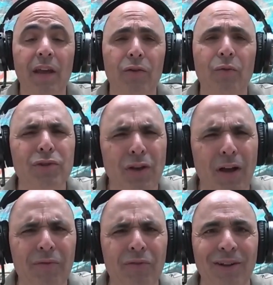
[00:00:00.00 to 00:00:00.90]
and do a
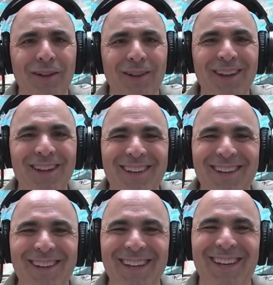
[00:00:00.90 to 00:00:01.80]
soft sell.
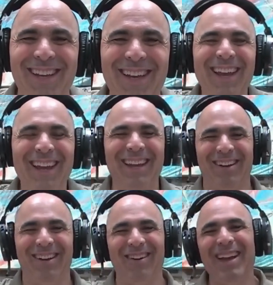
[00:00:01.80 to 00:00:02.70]

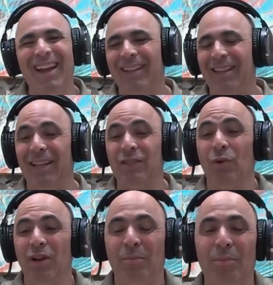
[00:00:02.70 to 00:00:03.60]
I think
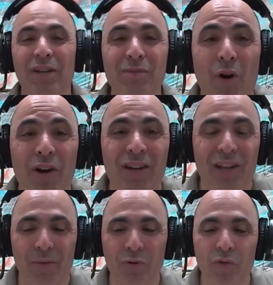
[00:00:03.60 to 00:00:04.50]
that's one of the best
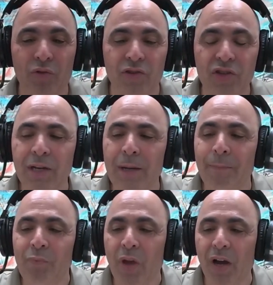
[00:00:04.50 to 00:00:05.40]
marketing approaches.
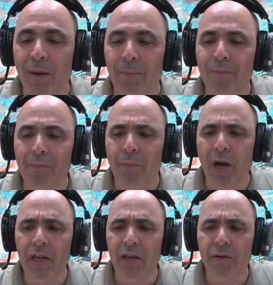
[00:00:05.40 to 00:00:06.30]

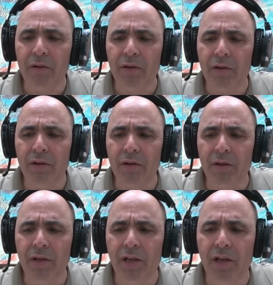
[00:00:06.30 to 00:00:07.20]

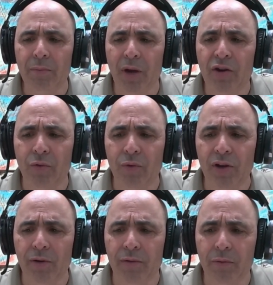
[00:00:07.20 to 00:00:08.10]
In my
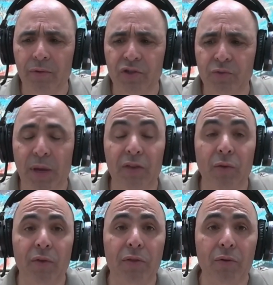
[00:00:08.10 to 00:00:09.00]
career, it spans
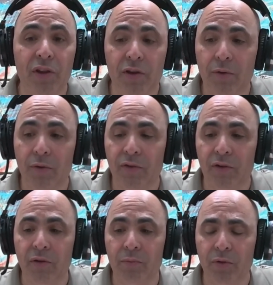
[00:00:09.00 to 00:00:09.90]
over 30 years
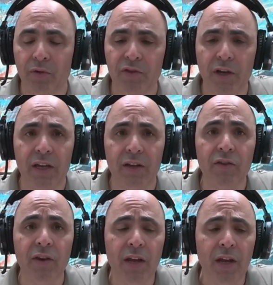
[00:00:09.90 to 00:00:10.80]
in computer
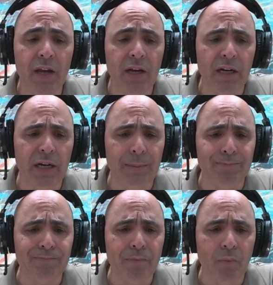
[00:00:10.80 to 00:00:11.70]
science.
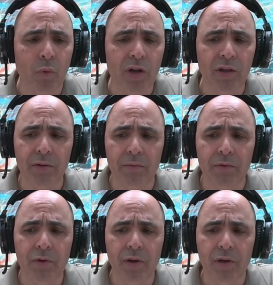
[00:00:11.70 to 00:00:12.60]
One of
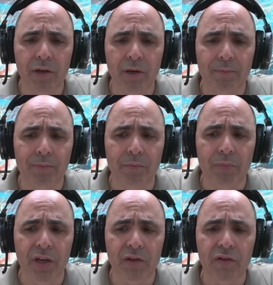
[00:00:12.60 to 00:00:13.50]
the
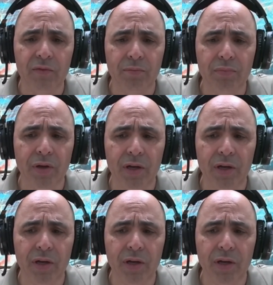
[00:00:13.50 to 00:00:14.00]
biggest